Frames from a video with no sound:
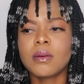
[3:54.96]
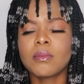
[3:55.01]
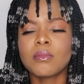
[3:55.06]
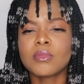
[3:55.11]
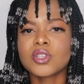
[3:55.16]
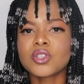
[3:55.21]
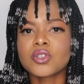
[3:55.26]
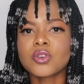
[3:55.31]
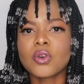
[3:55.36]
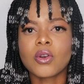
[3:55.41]

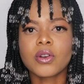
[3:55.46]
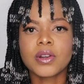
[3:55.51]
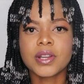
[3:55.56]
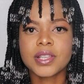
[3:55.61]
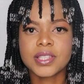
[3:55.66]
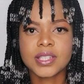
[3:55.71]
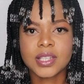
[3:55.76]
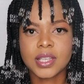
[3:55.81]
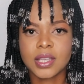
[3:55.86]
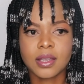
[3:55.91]

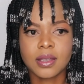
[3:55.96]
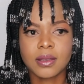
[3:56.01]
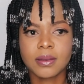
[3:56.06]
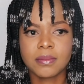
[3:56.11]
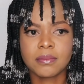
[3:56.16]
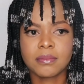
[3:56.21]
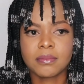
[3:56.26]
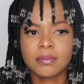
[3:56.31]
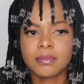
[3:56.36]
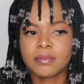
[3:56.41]
maturity.
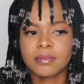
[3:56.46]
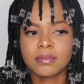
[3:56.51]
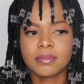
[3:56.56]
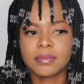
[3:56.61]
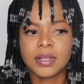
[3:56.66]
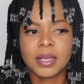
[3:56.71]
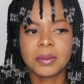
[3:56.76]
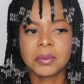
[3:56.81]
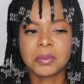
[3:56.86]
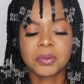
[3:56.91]

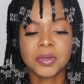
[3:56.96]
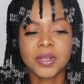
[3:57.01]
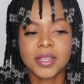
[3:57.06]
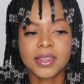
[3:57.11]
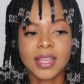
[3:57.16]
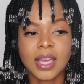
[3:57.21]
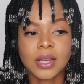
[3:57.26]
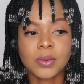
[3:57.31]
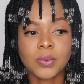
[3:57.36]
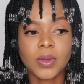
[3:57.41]
Let me put
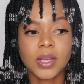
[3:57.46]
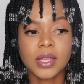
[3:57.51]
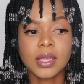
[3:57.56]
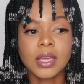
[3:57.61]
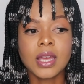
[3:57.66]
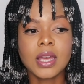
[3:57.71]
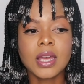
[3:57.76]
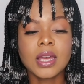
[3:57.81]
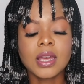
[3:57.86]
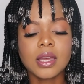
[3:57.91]
it that way,
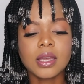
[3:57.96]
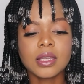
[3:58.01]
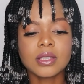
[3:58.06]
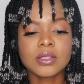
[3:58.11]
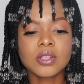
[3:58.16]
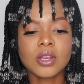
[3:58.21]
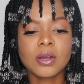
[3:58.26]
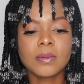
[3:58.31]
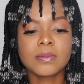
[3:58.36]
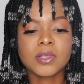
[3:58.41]

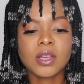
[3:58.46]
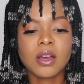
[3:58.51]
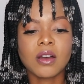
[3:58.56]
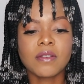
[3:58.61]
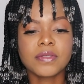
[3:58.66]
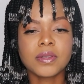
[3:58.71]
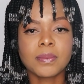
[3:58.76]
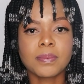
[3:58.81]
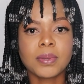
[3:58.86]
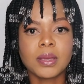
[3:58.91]
in terms
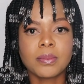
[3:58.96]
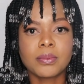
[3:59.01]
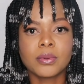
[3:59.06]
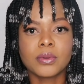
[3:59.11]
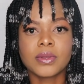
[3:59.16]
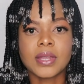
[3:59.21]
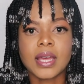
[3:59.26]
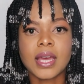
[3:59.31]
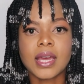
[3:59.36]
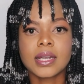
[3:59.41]
of the
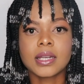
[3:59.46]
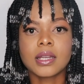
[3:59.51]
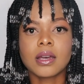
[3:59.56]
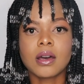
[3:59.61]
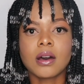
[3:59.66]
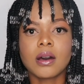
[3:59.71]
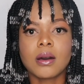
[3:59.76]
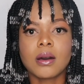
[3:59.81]
people that